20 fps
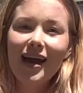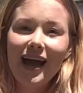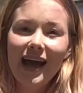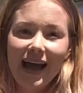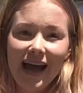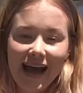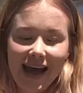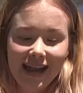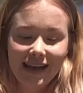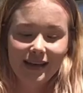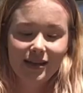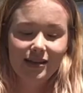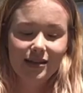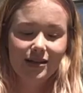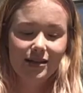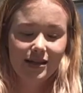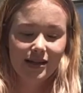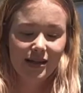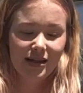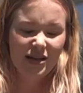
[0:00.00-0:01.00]
and
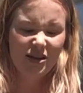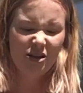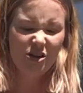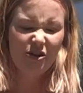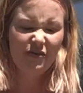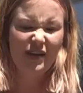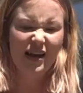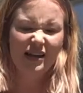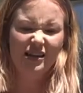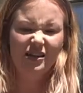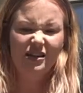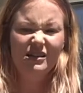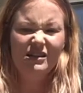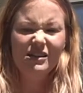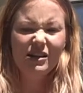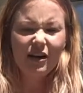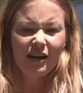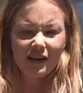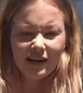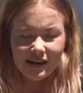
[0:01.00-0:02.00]
you've had a
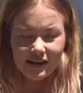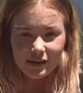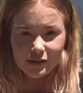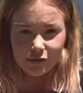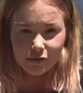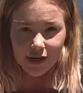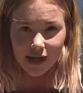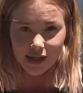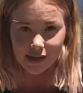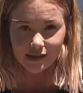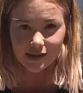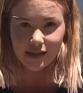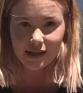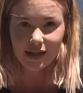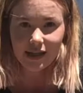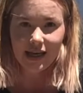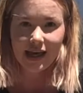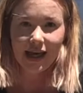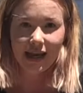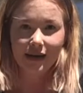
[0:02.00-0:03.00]
nice rest at
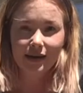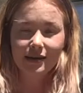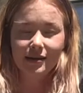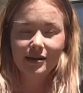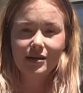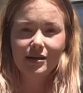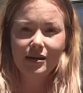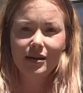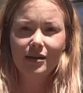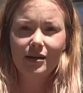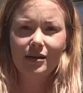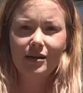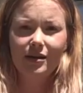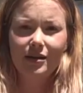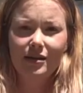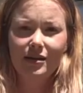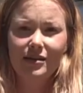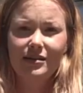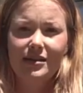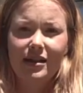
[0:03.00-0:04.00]
the end
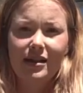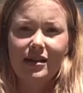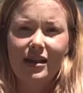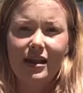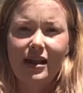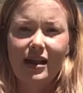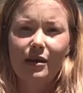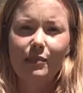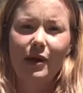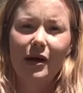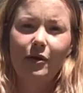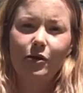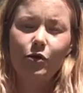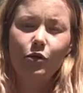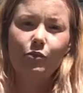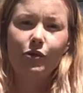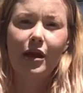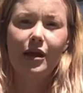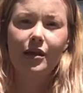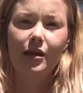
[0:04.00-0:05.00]
to think about your
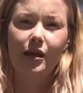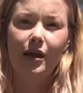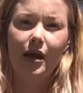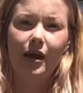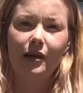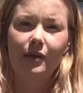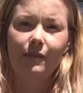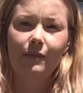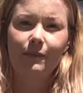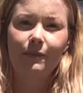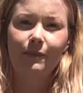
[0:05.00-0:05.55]
breath again.